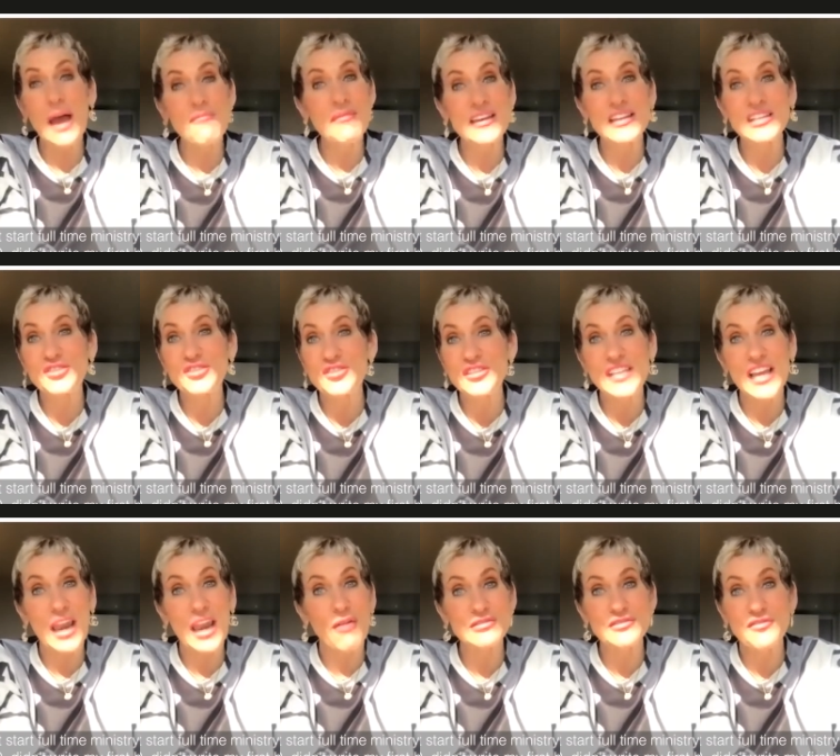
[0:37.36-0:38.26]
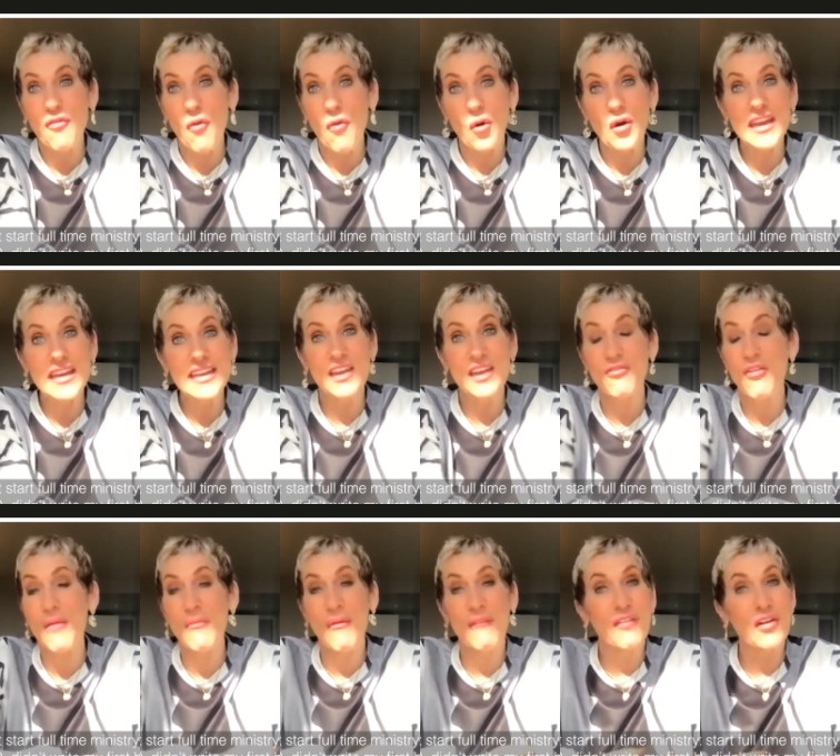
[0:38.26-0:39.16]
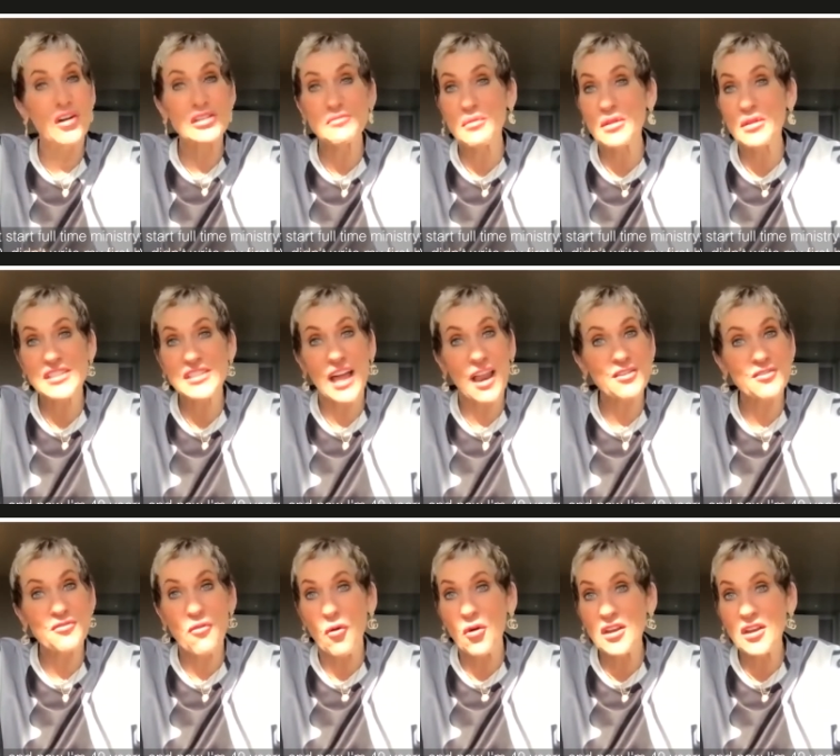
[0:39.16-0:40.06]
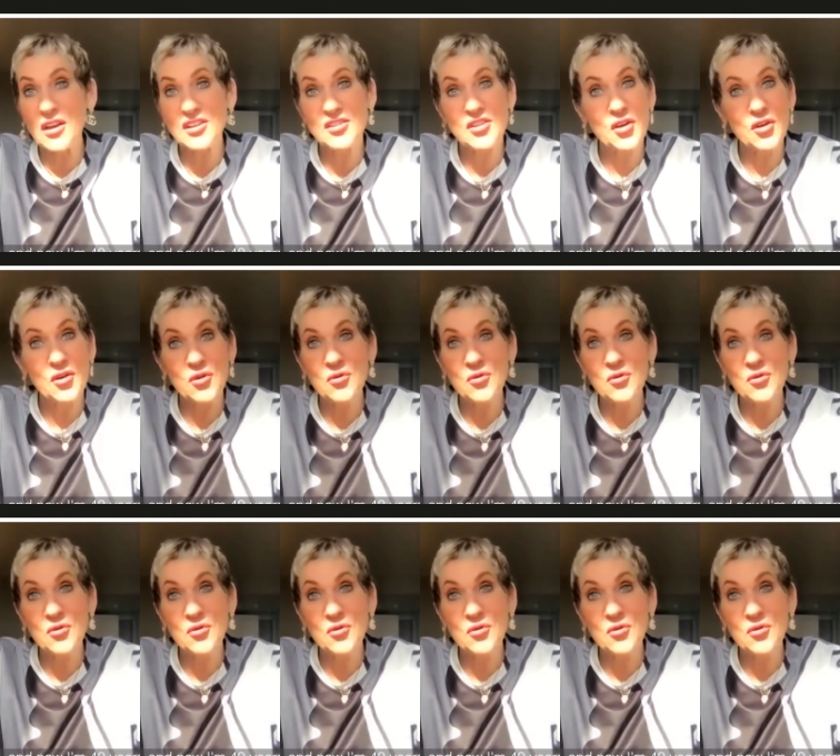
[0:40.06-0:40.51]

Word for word: ministry till I was 40, didn't write my first book till I was 42.